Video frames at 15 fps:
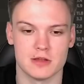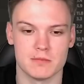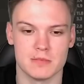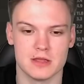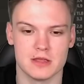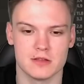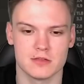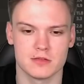I
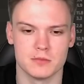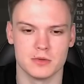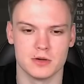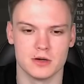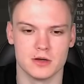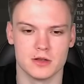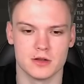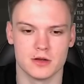missed,
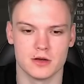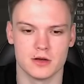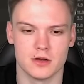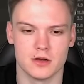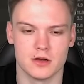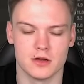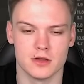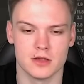but
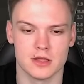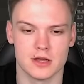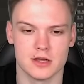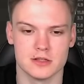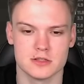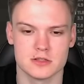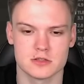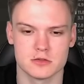yeah,
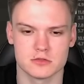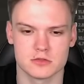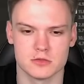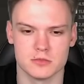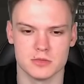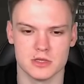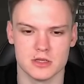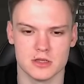this looks to
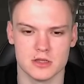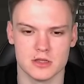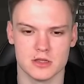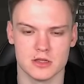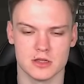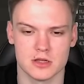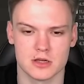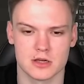
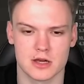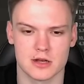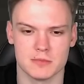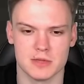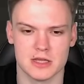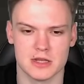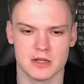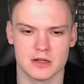be kind of
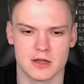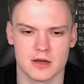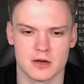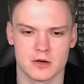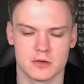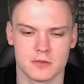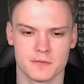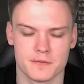mating
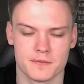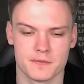now.